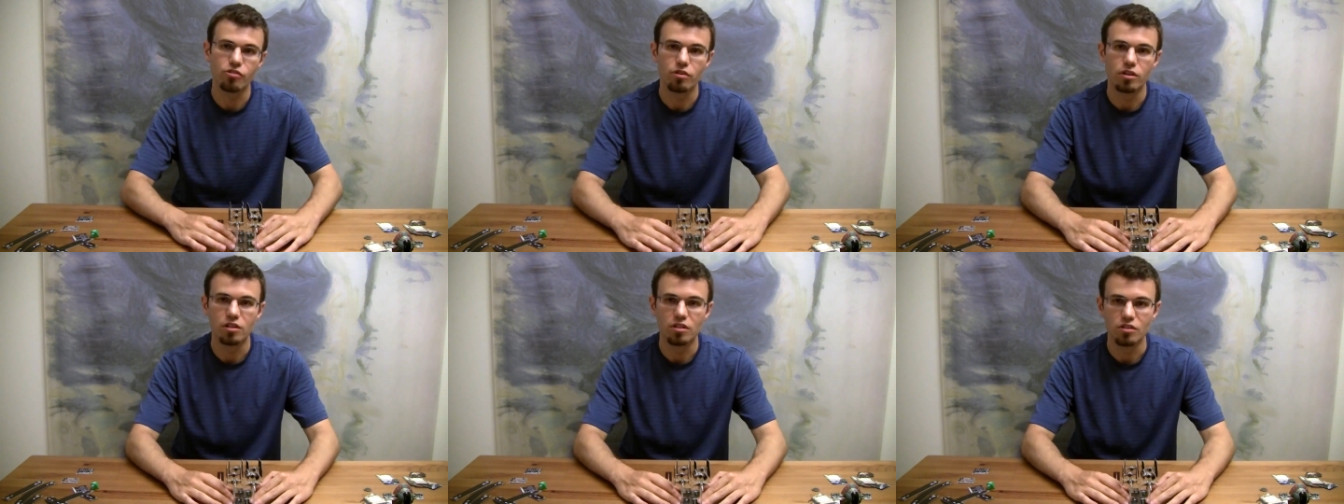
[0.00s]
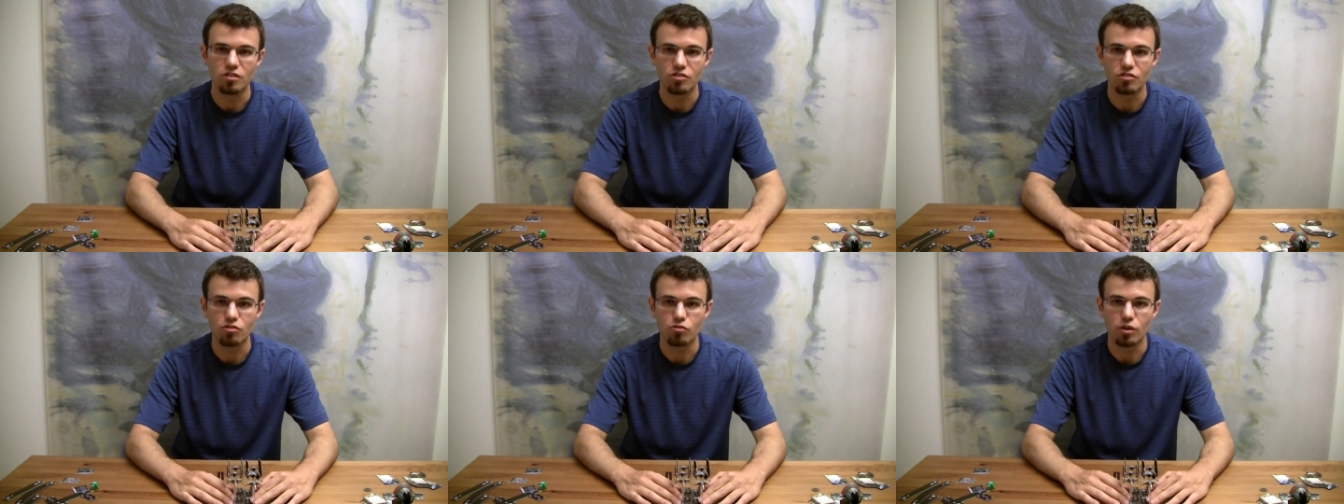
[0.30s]
you're in
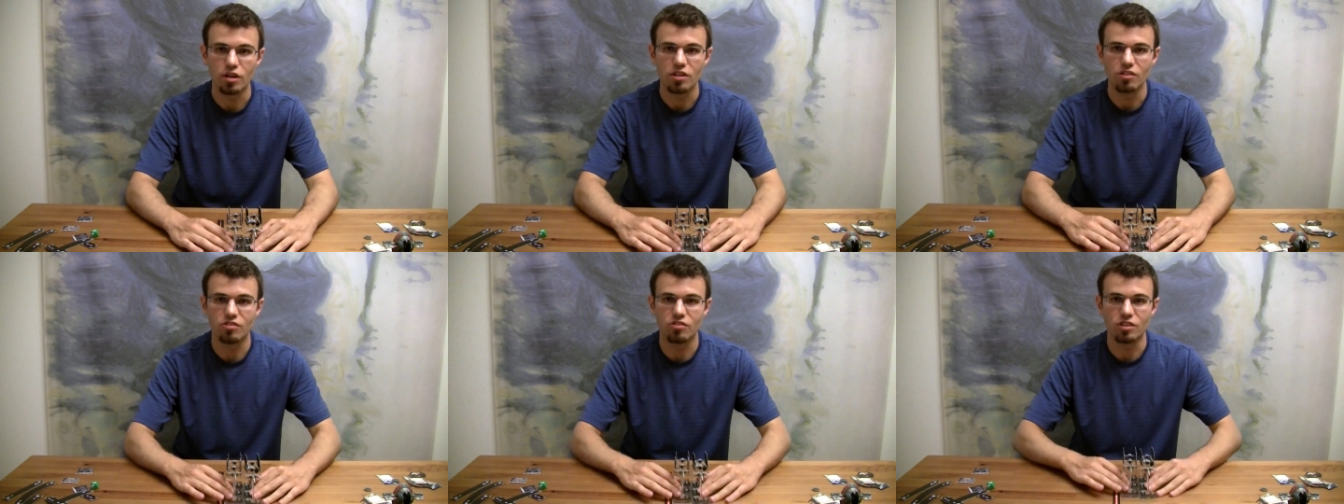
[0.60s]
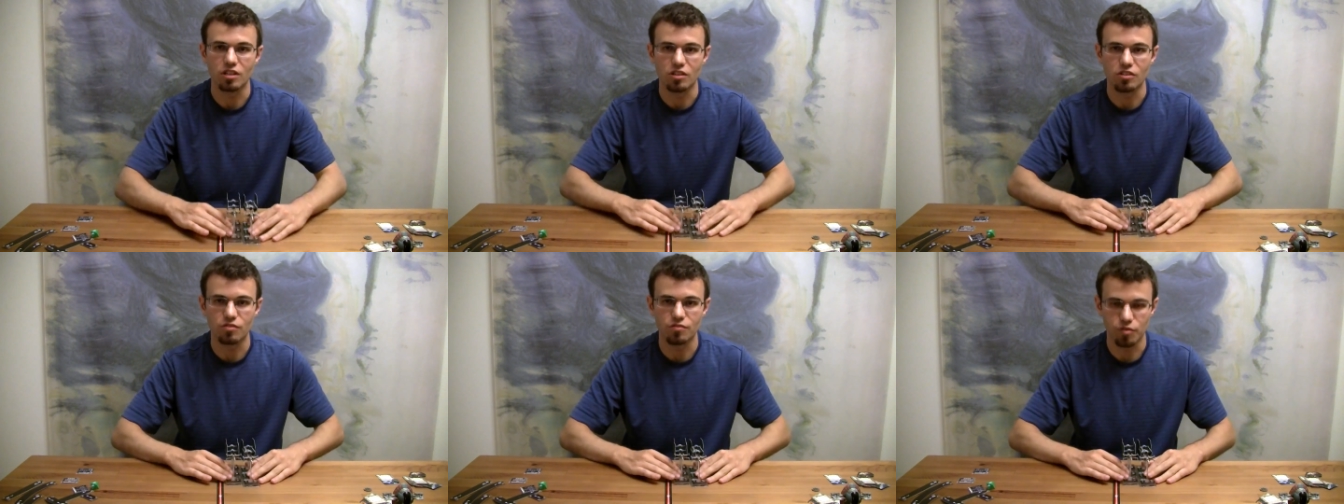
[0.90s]
this straight
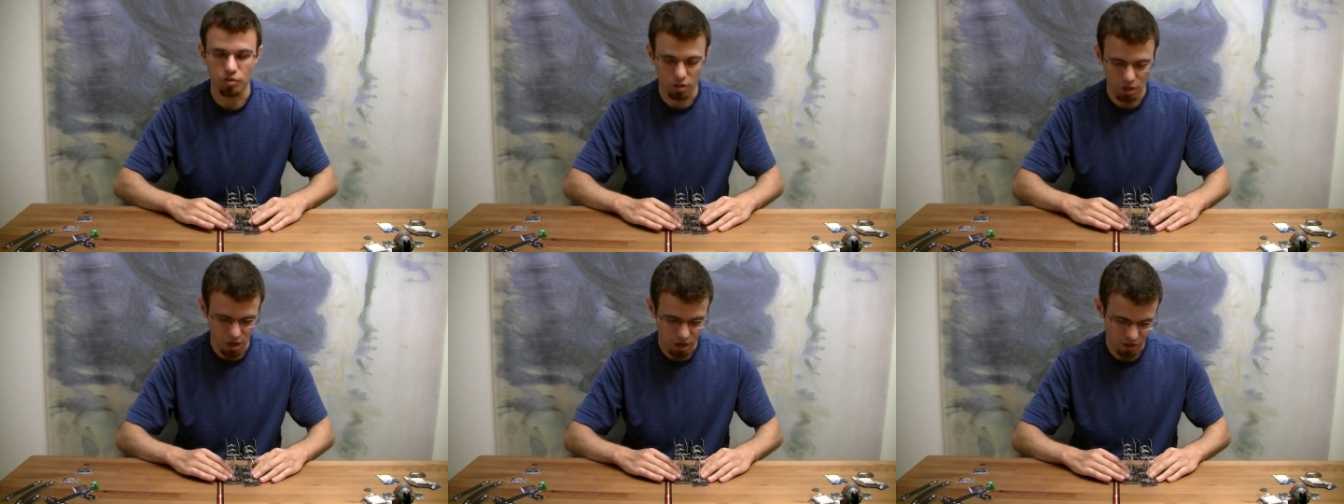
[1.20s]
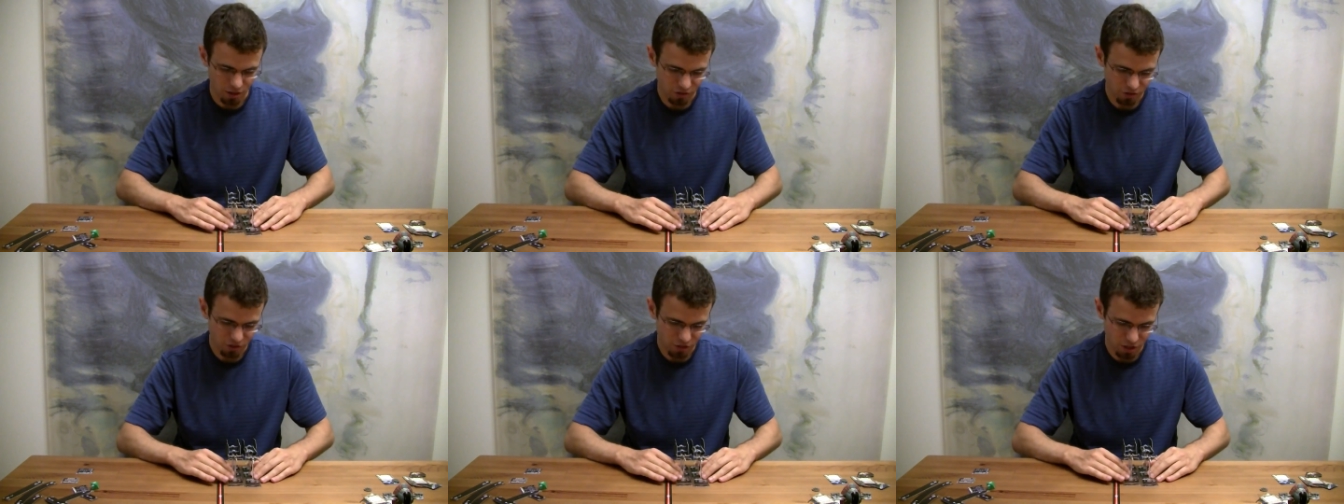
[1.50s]
6
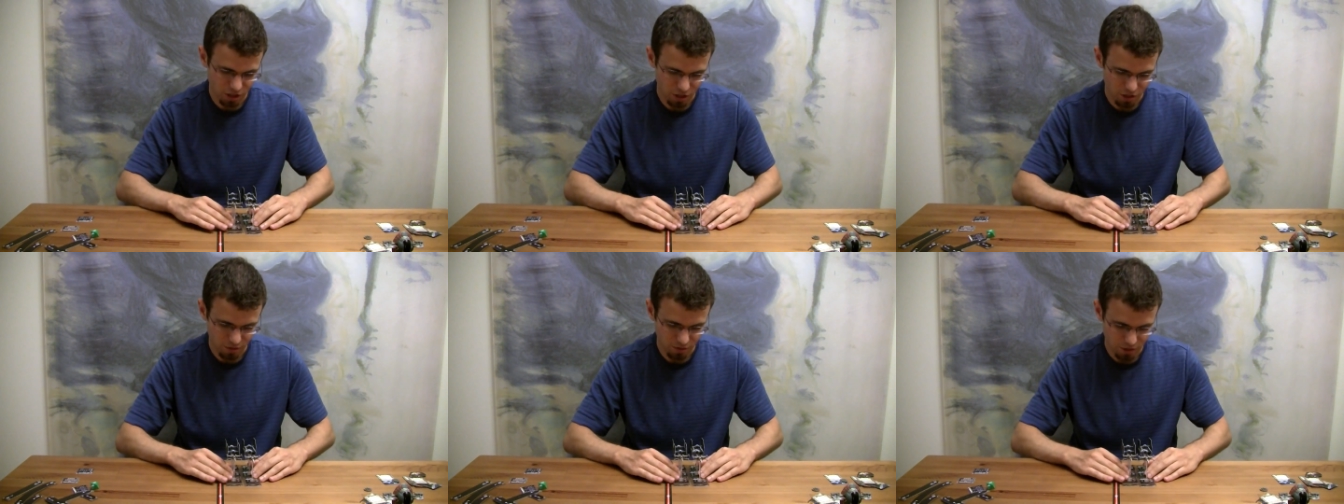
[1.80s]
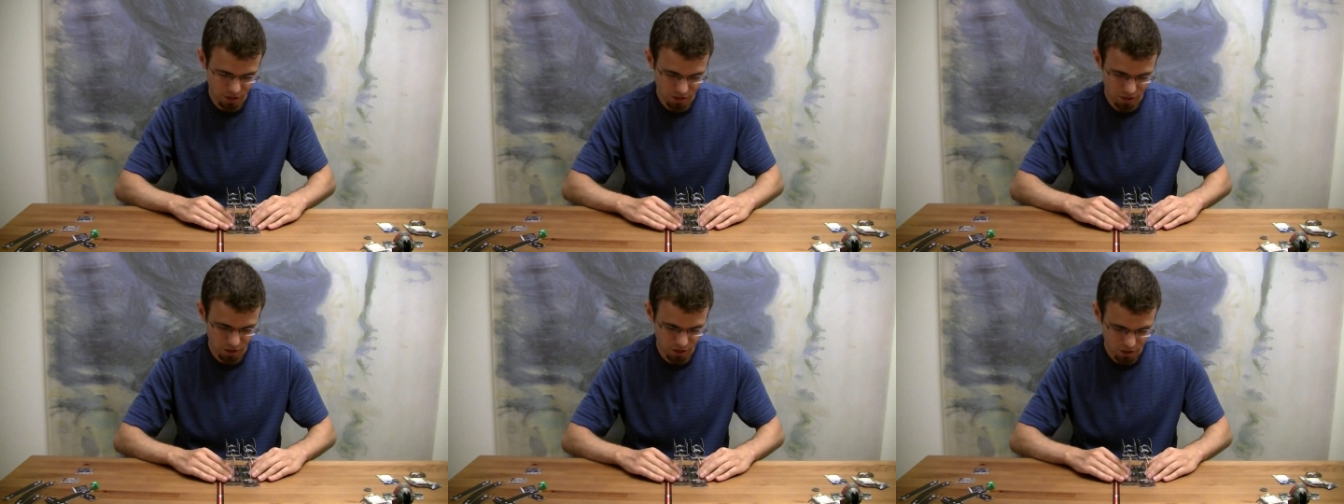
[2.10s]
phalanx kind
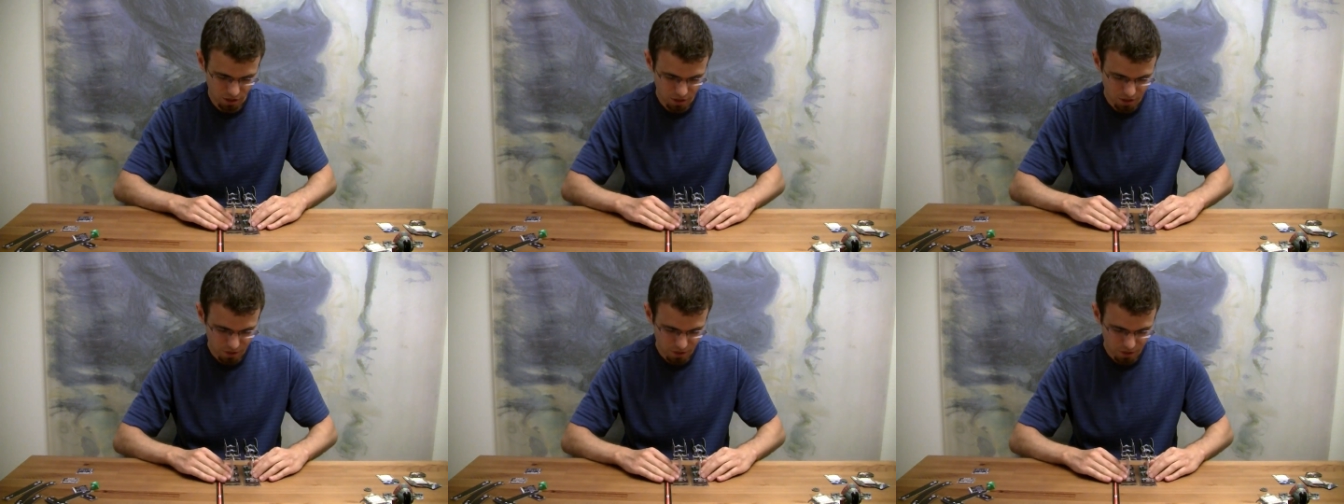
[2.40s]
of